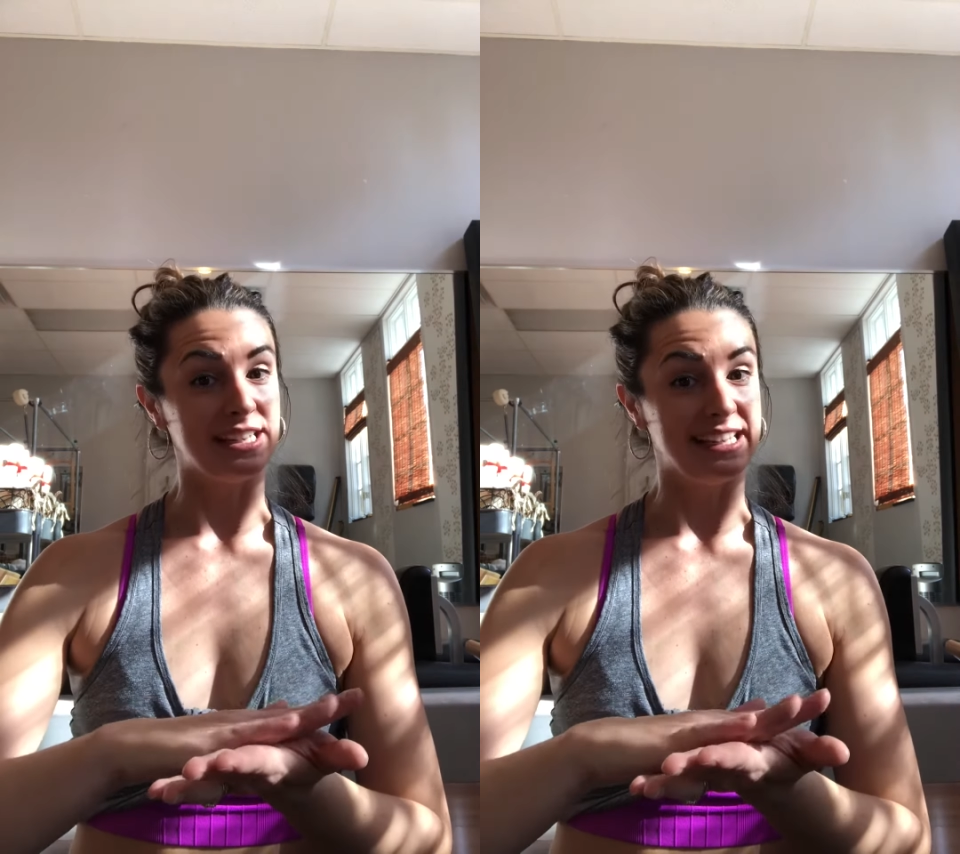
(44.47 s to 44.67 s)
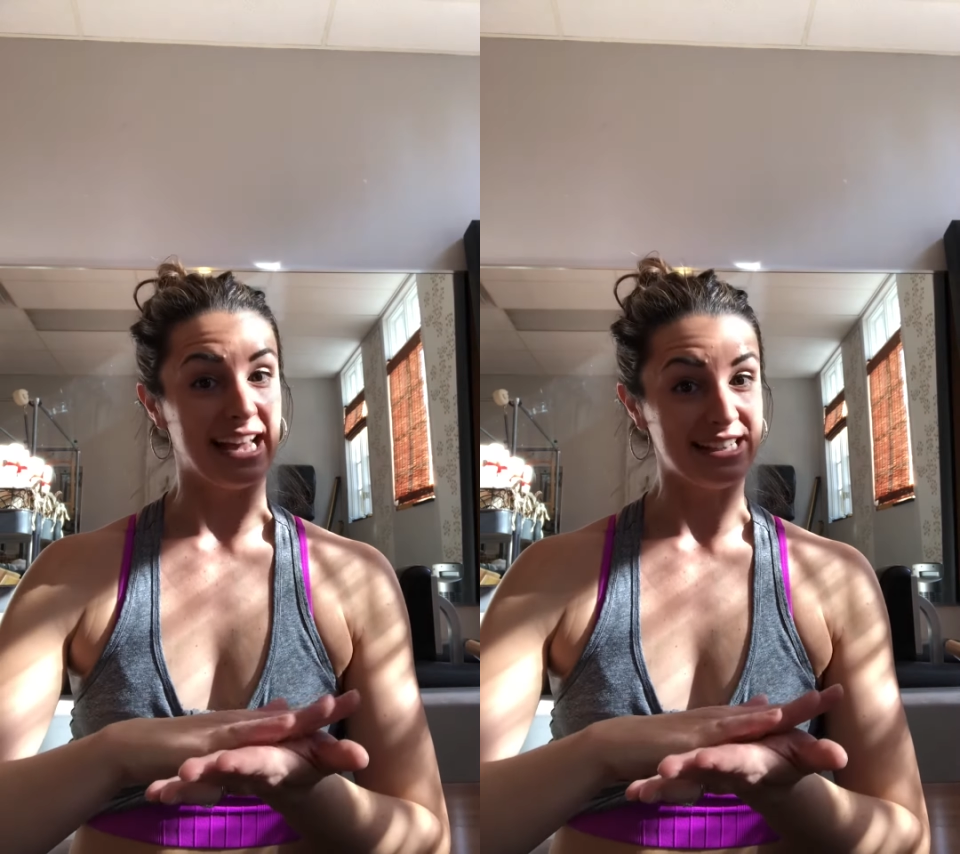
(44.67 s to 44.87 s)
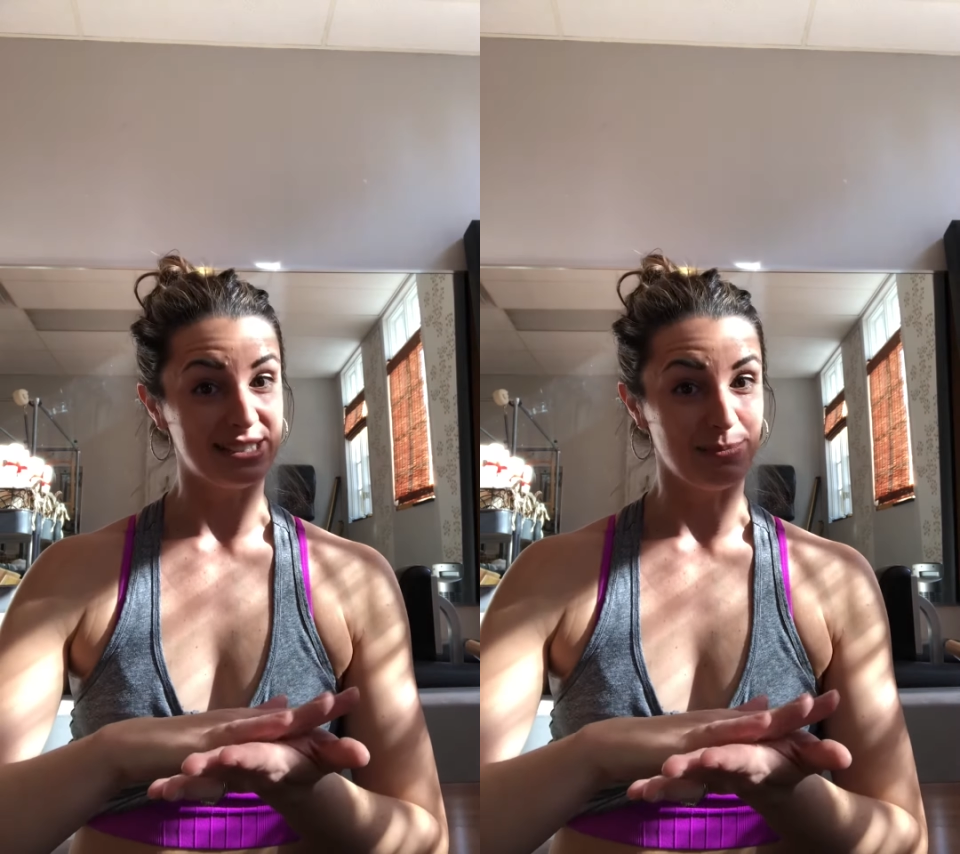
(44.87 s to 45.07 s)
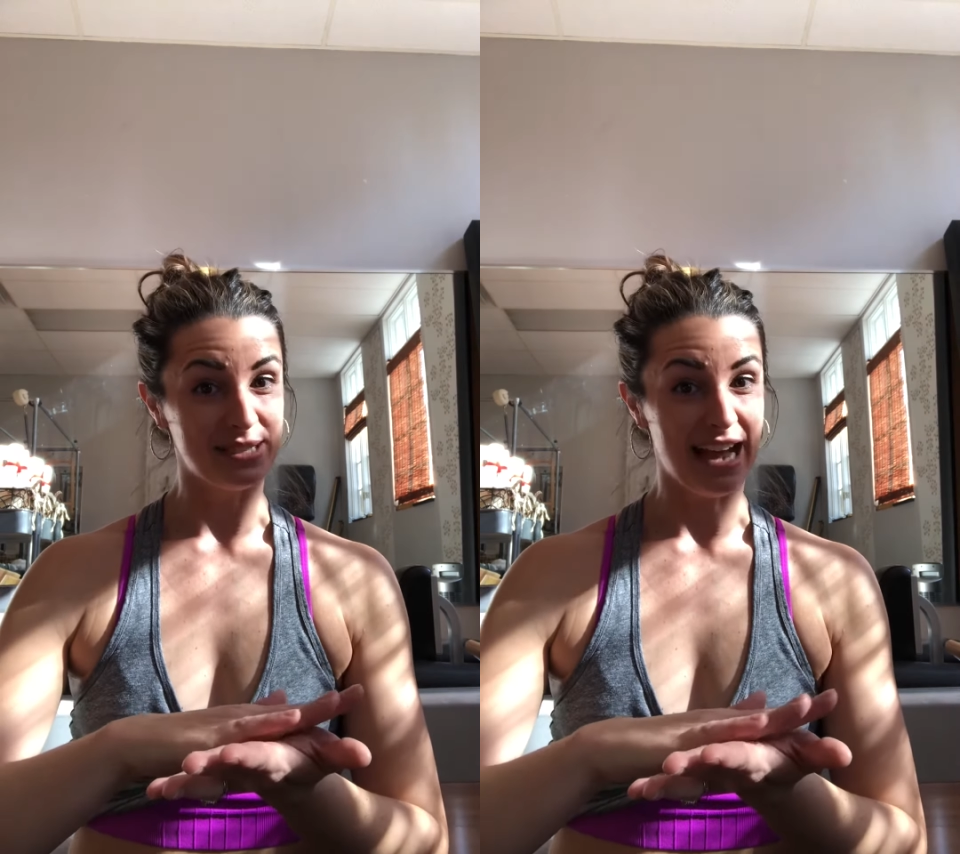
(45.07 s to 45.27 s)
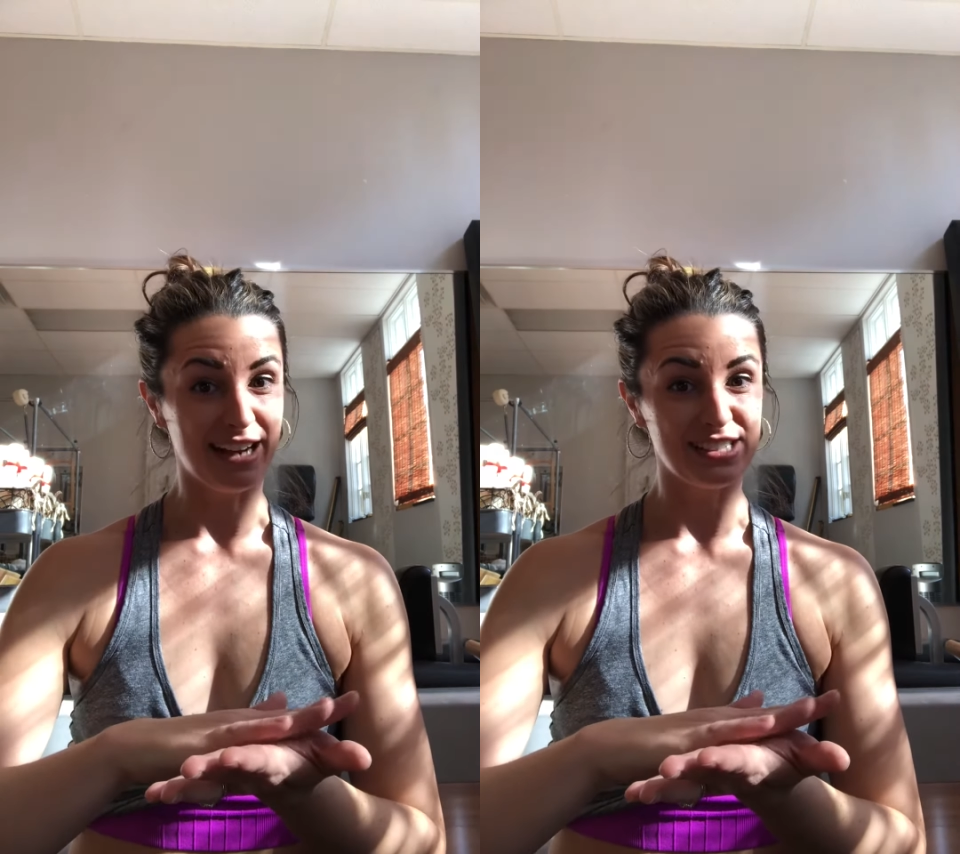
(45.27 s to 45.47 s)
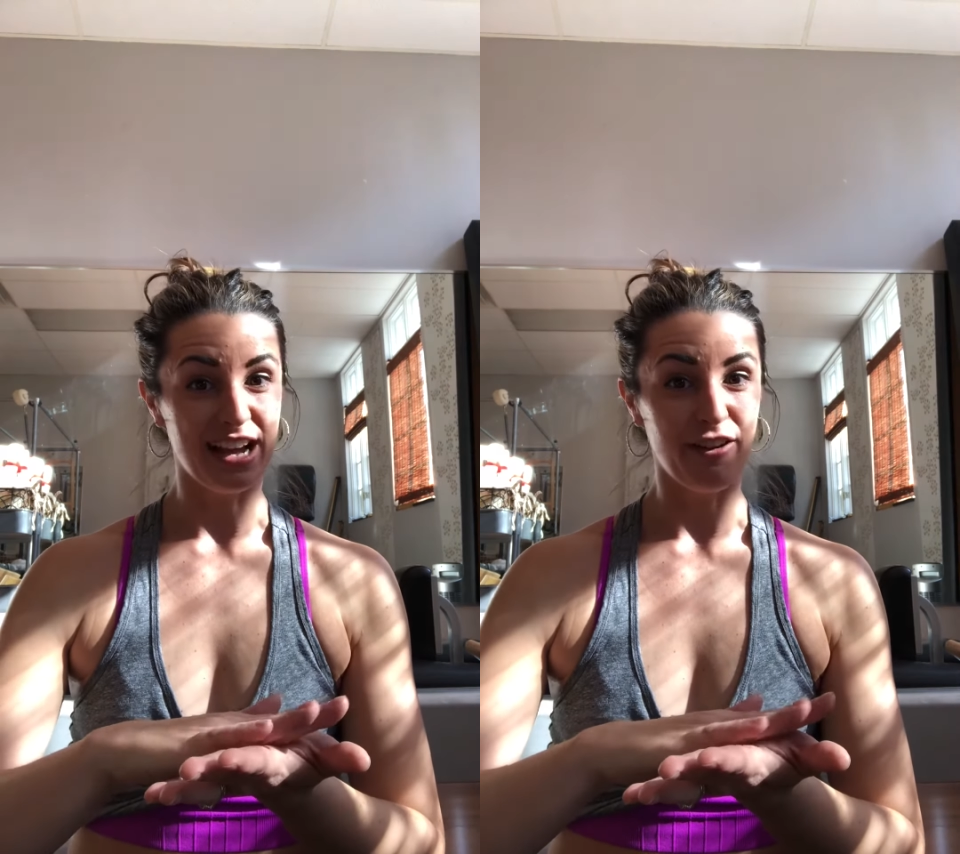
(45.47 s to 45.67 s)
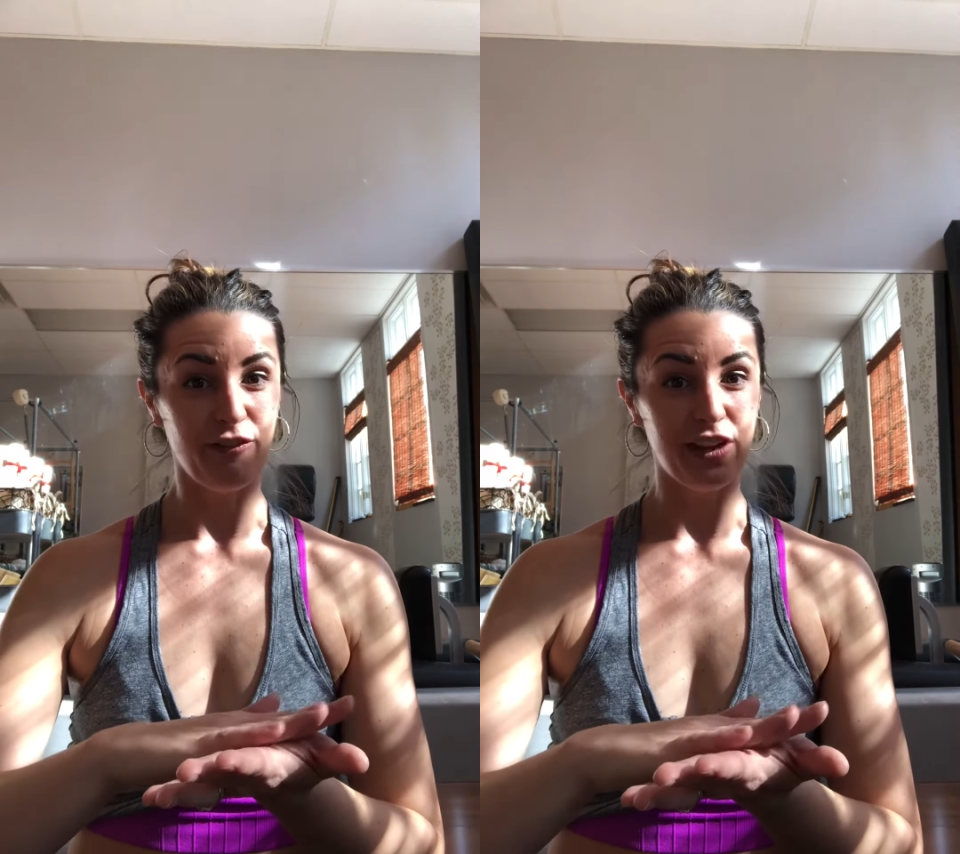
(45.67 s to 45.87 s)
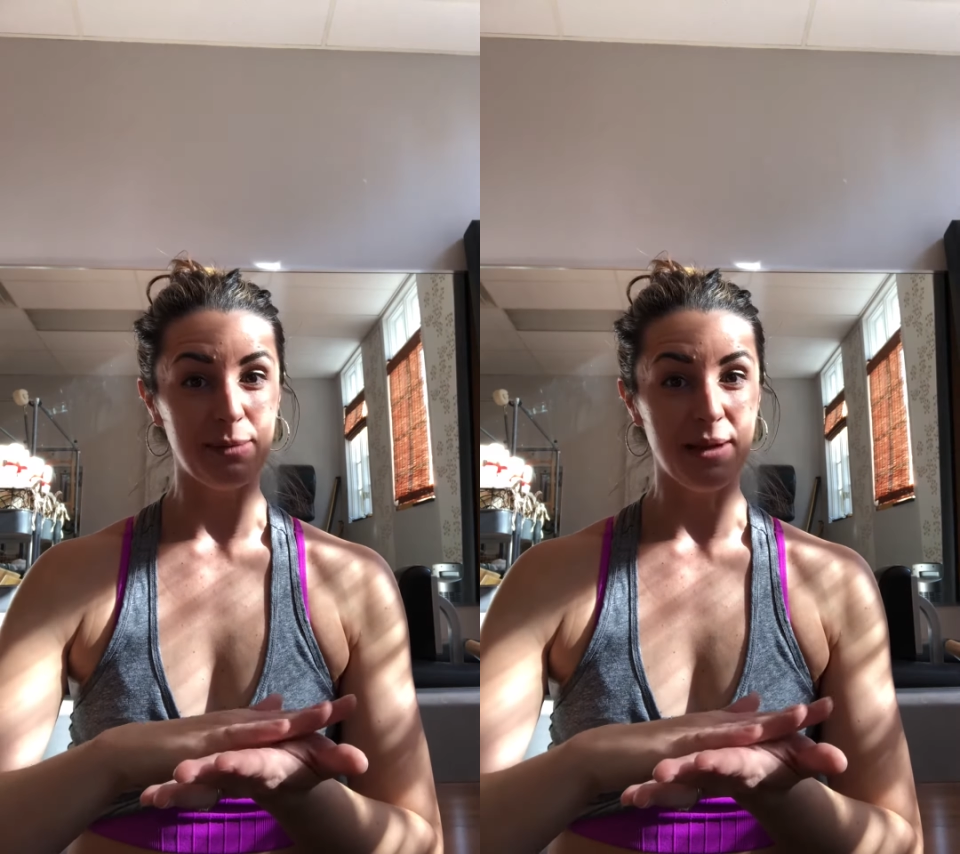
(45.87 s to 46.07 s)
get some tactile
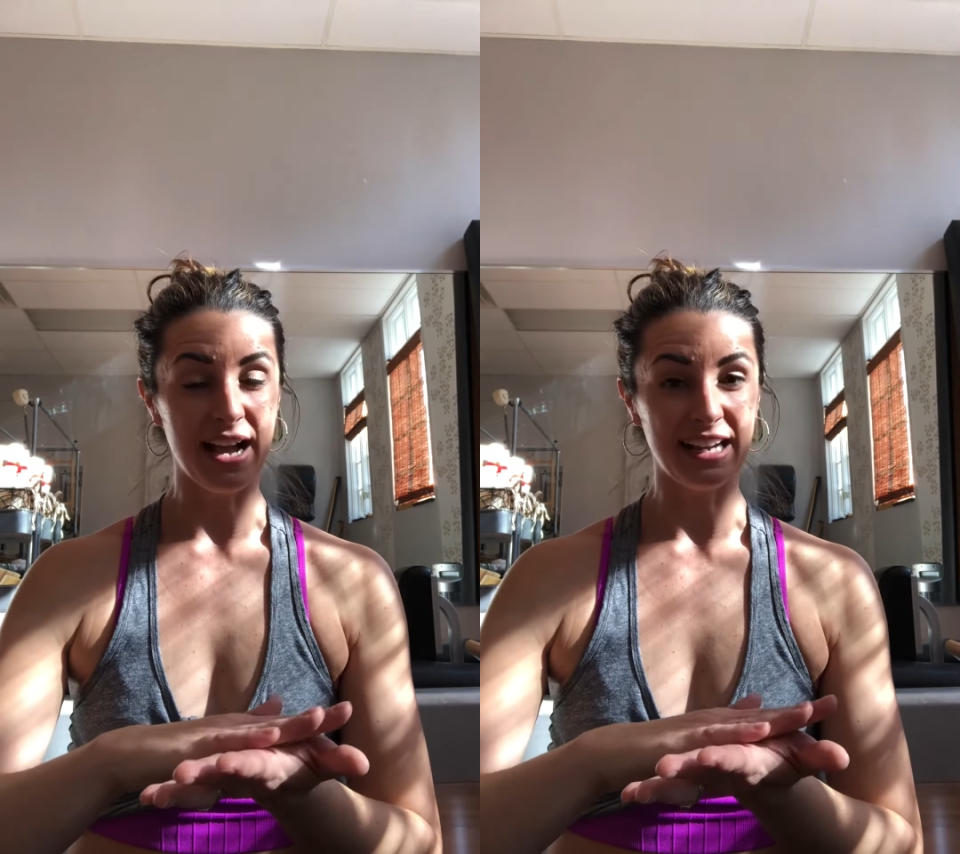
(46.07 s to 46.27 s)
feedback